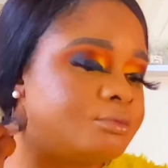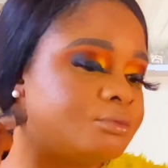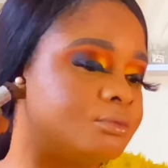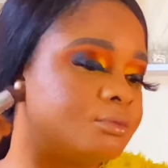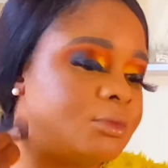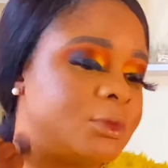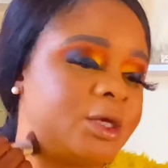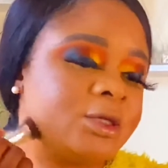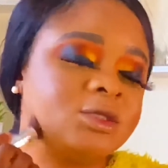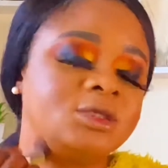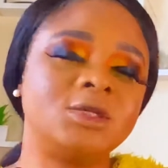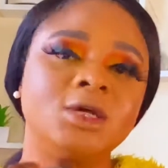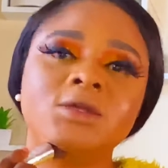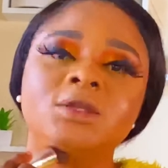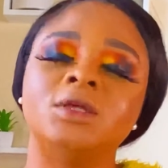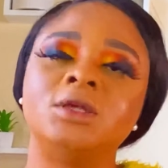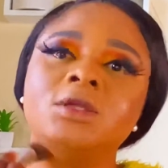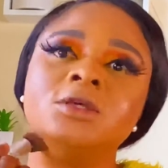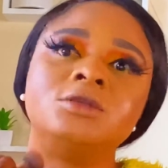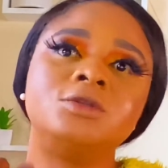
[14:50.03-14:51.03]

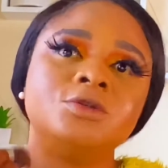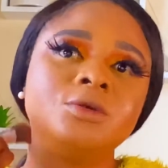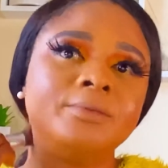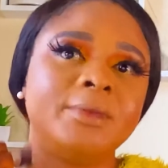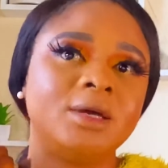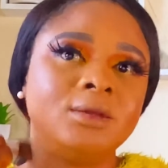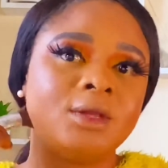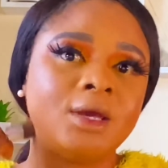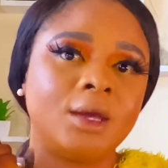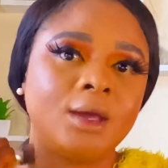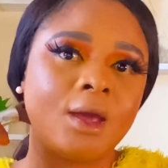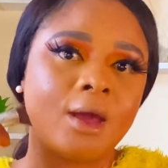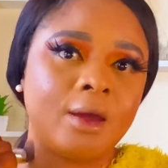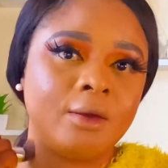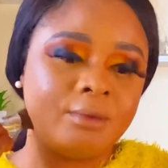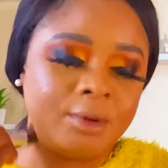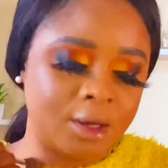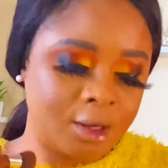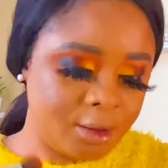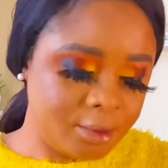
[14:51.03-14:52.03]
Extending it to my neck
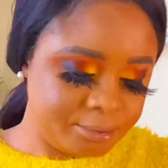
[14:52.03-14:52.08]
area